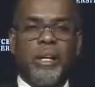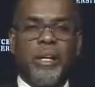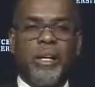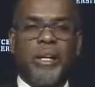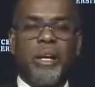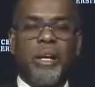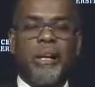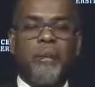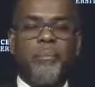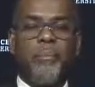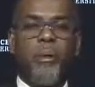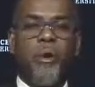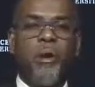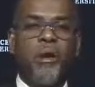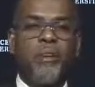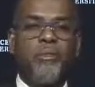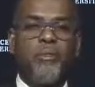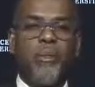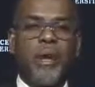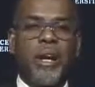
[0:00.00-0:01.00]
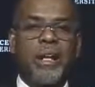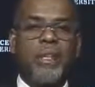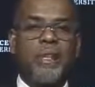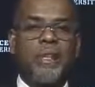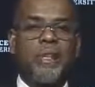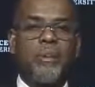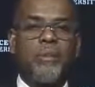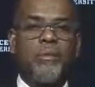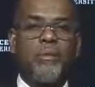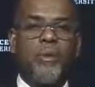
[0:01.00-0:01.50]
And part of what I
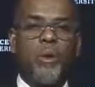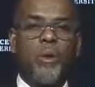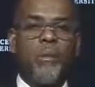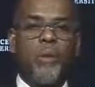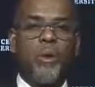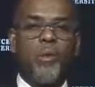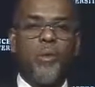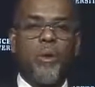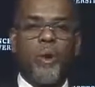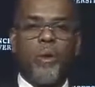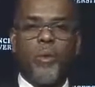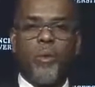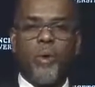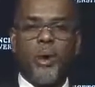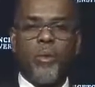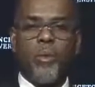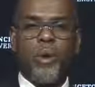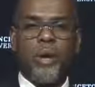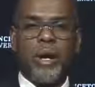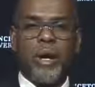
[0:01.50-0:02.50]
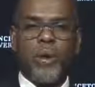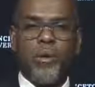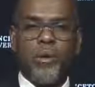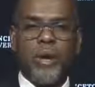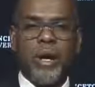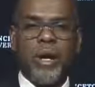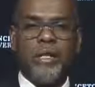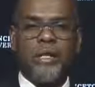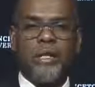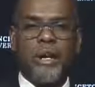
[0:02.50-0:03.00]
think where we
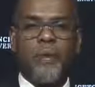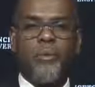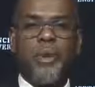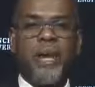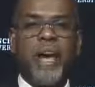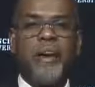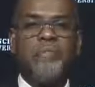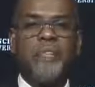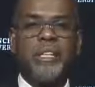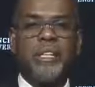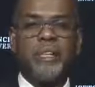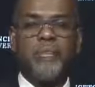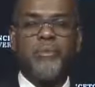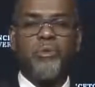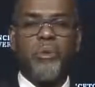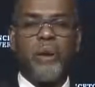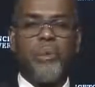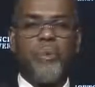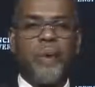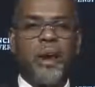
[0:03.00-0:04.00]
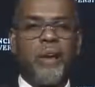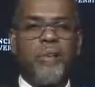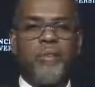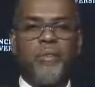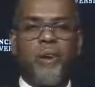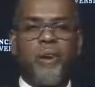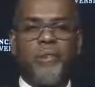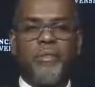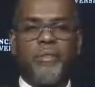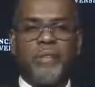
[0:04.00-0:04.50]
agree is that we have to keep Trump out of
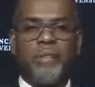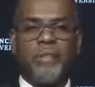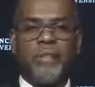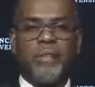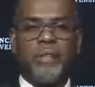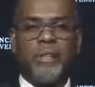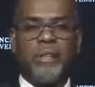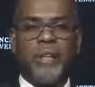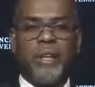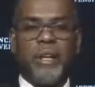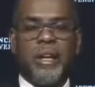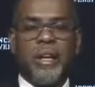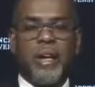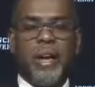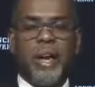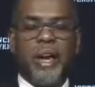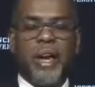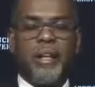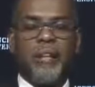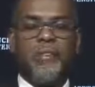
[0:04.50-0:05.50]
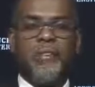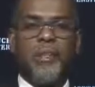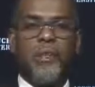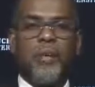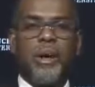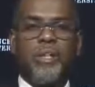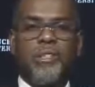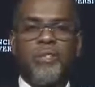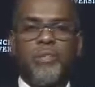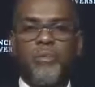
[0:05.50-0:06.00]
office. And the
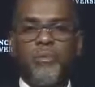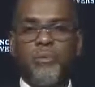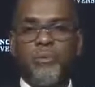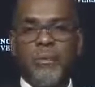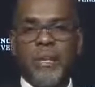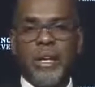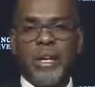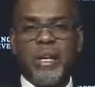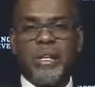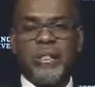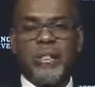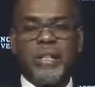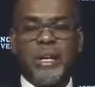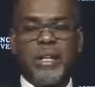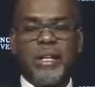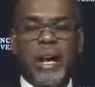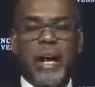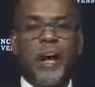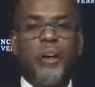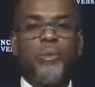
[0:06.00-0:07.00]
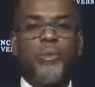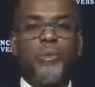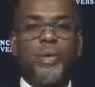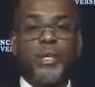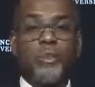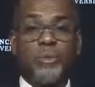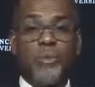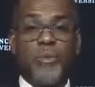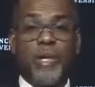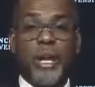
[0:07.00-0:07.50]
question for me is that how do we
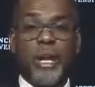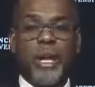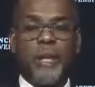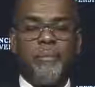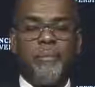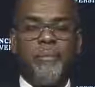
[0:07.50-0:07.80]
do that?